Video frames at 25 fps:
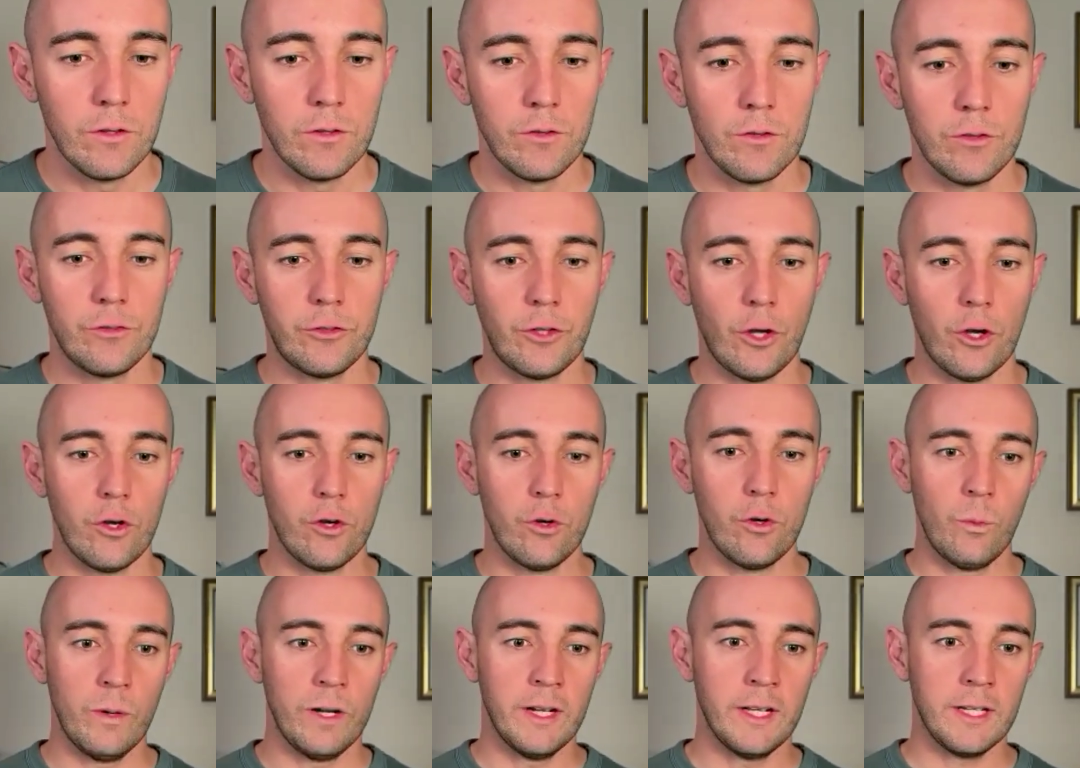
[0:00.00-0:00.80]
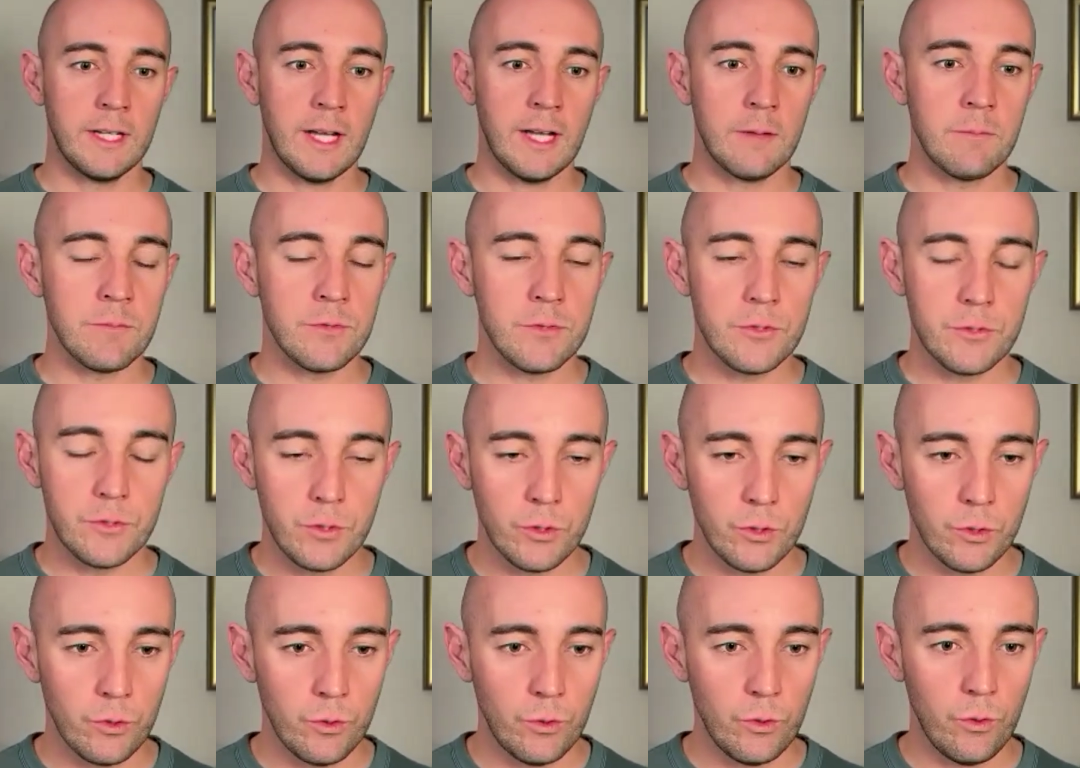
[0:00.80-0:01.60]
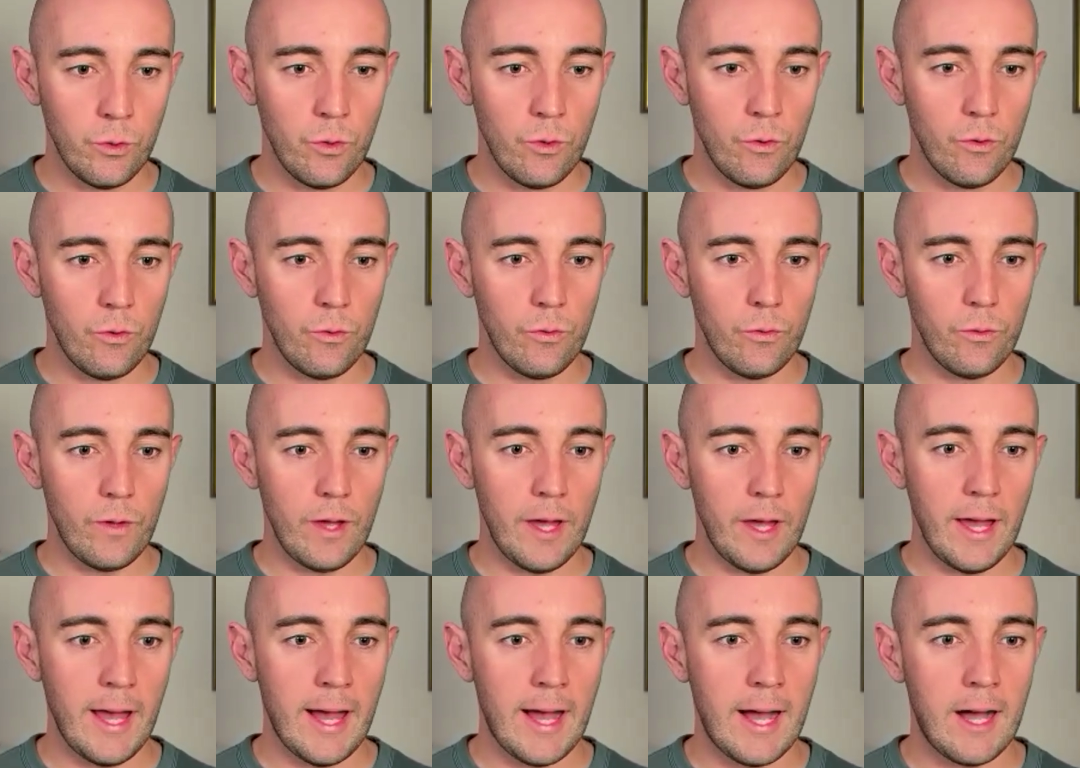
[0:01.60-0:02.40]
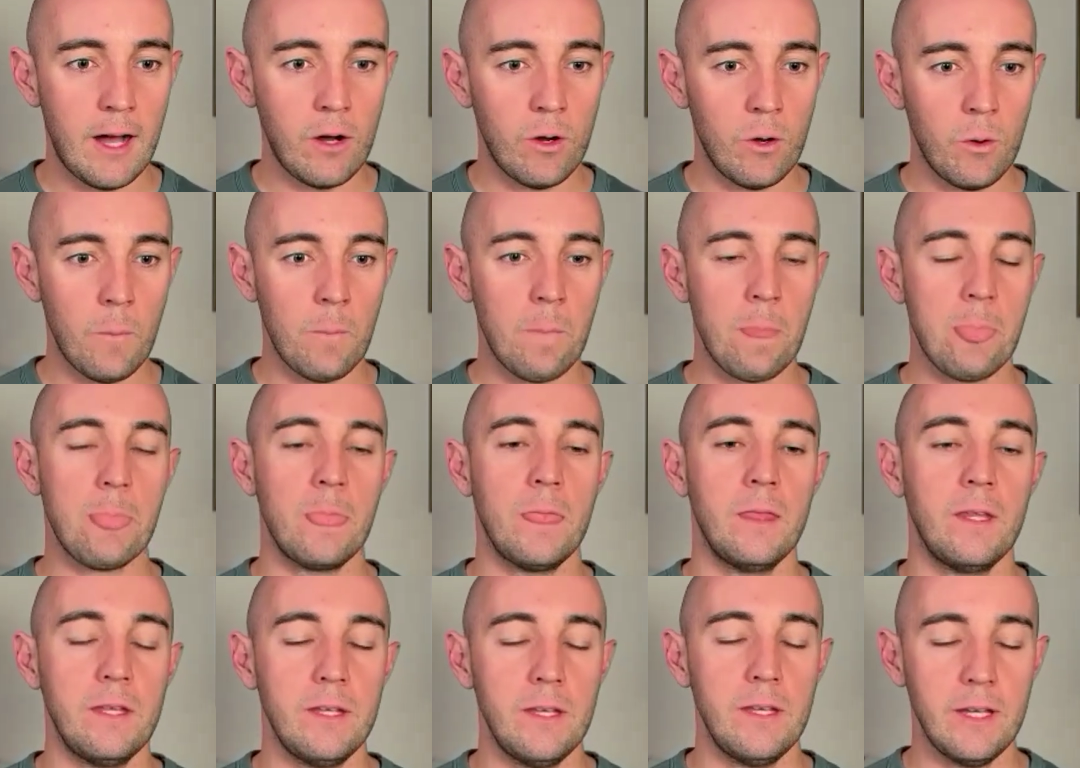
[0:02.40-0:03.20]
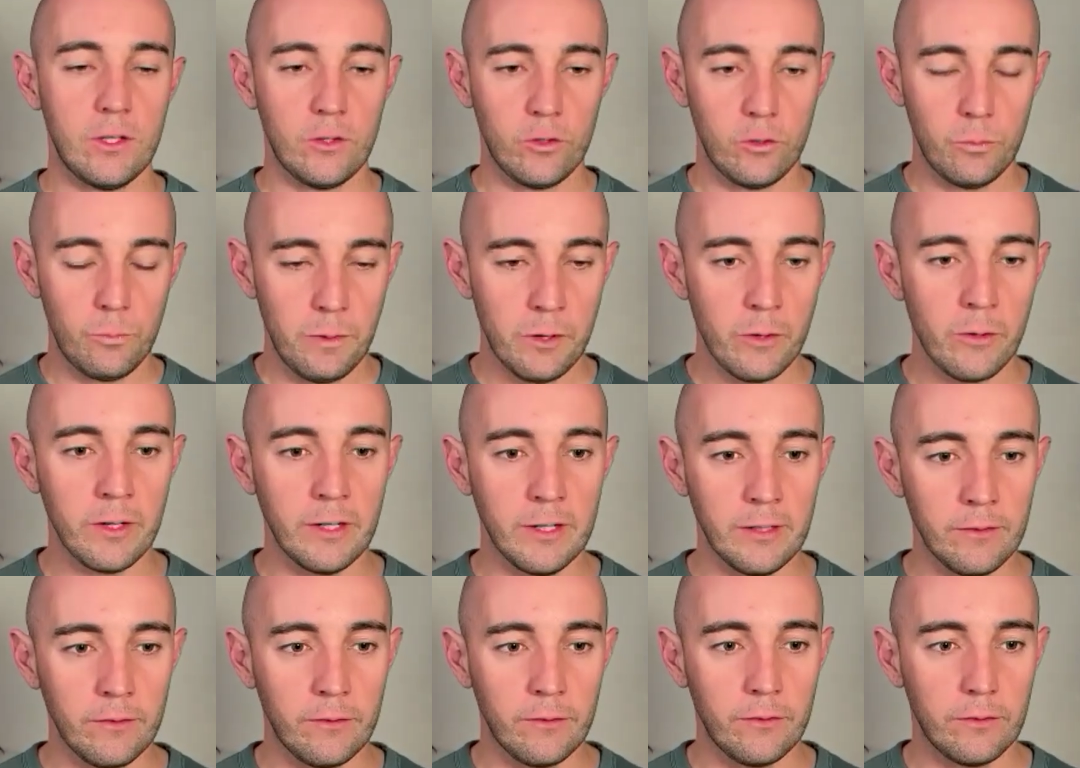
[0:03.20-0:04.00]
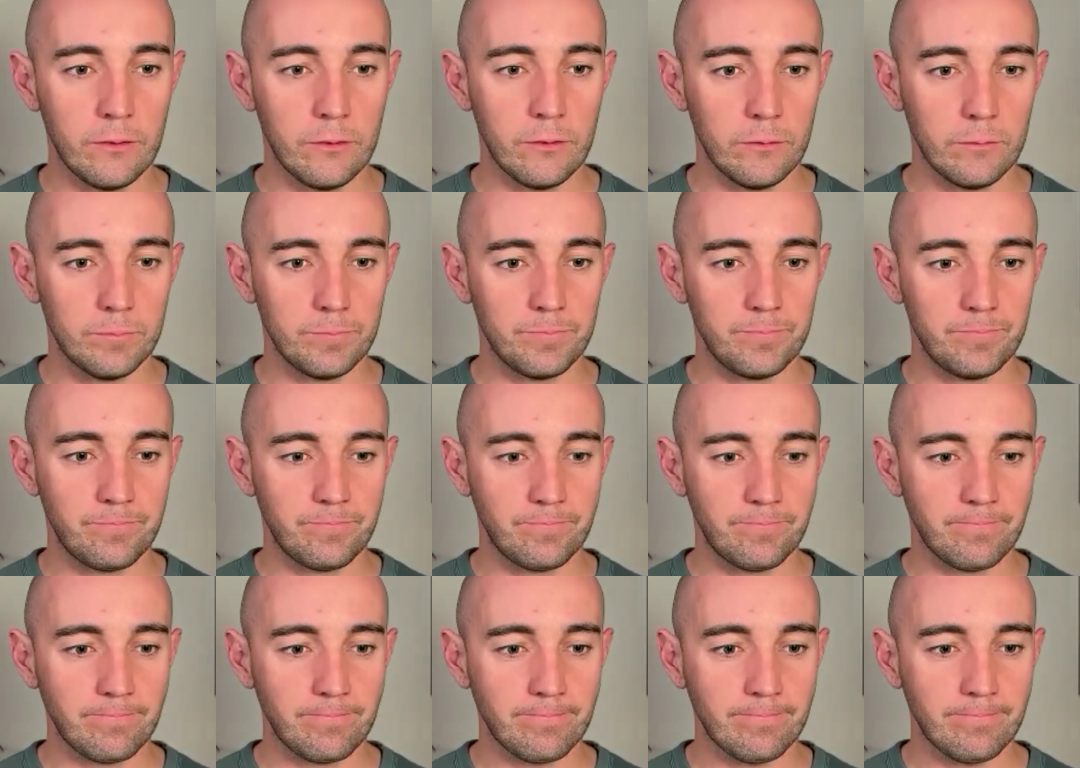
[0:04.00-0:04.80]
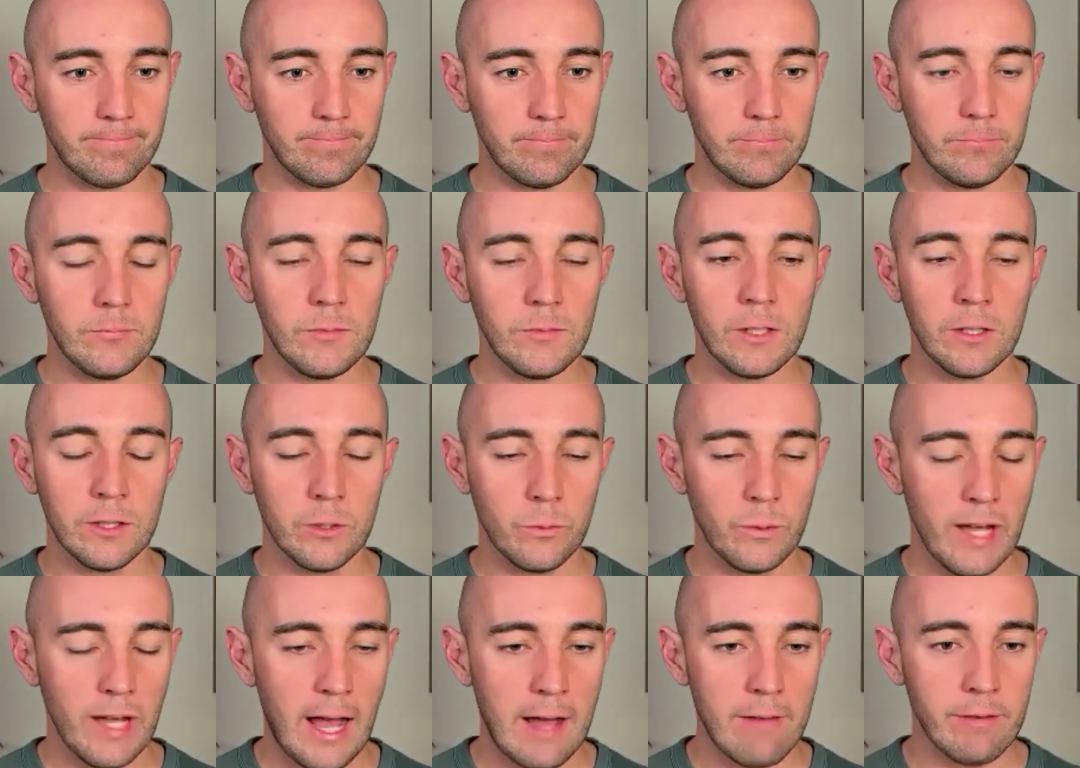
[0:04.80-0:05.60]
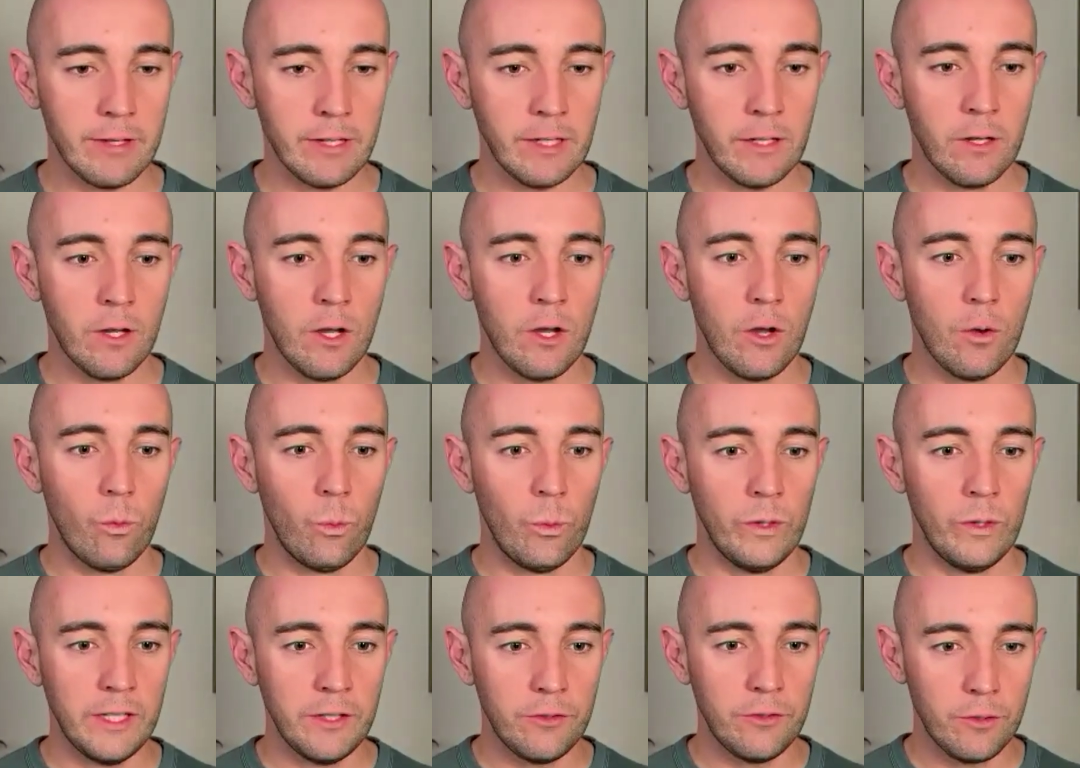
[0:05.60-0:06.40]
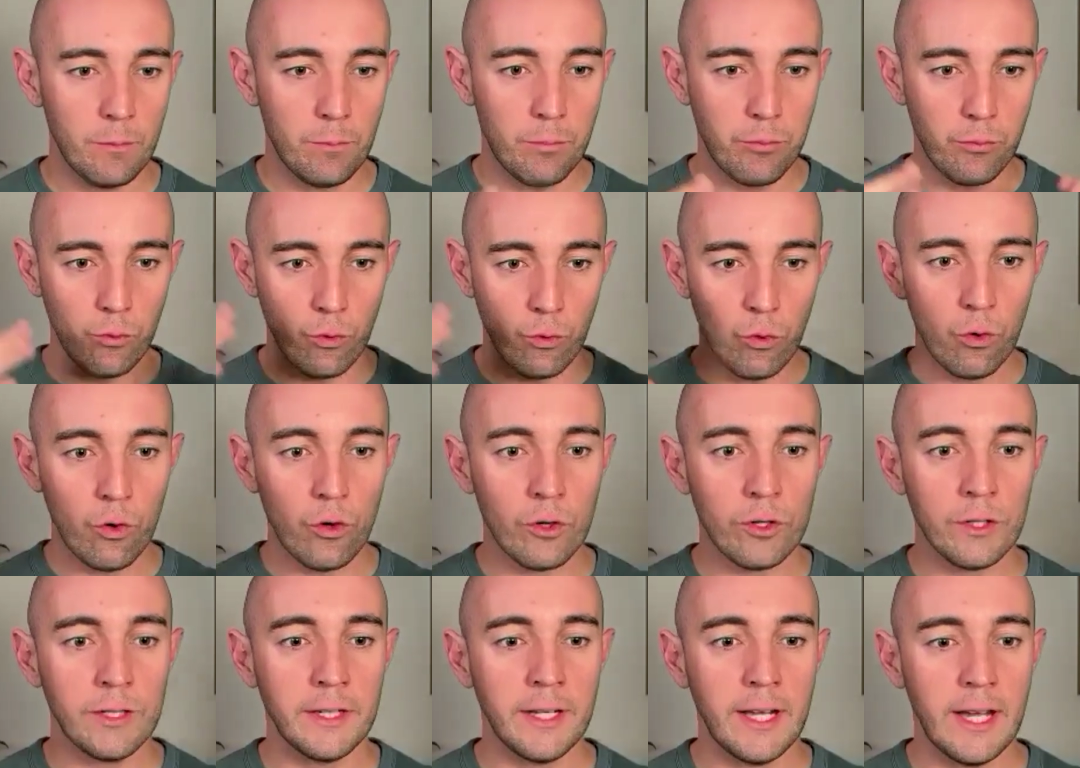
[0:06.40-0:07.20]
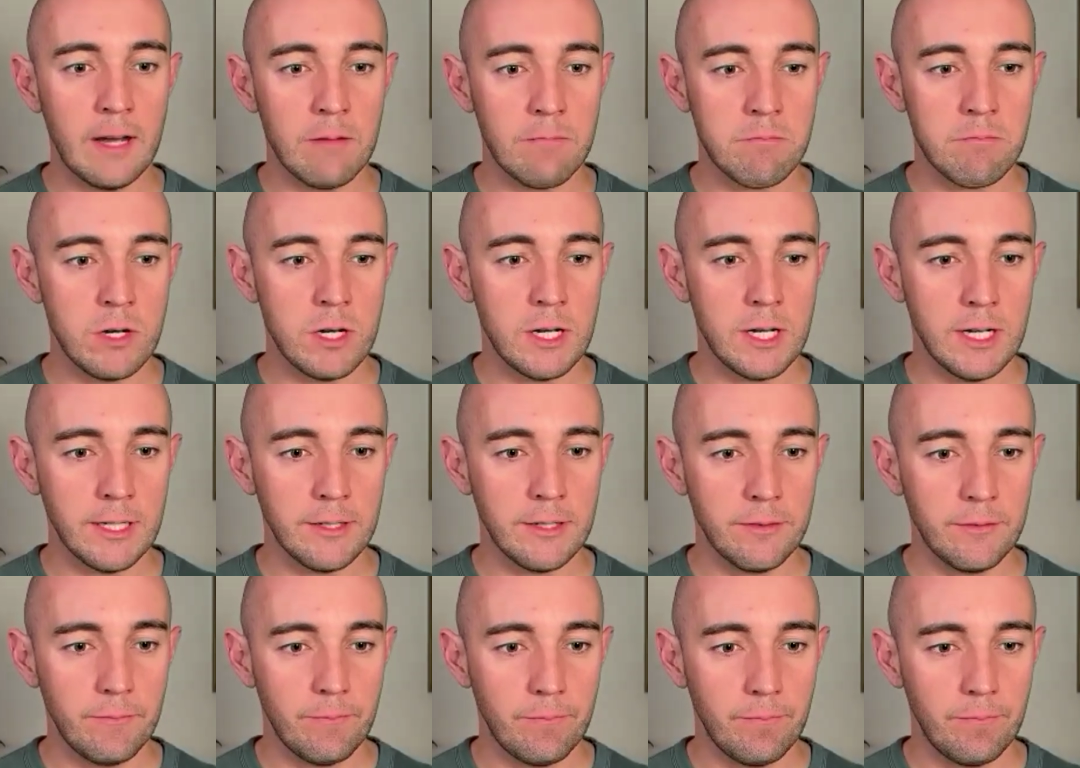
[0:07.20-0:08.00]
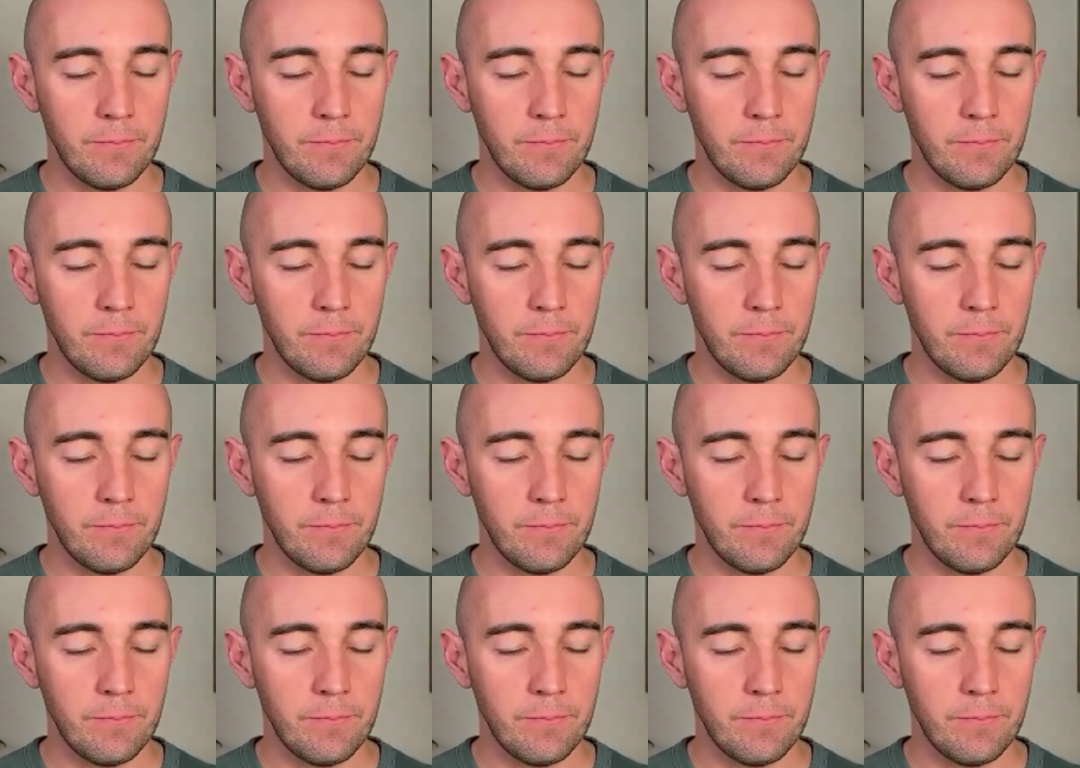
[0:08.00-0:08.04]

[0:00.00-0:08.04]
So when it comes to our experience that we're having, we need to broaden our mind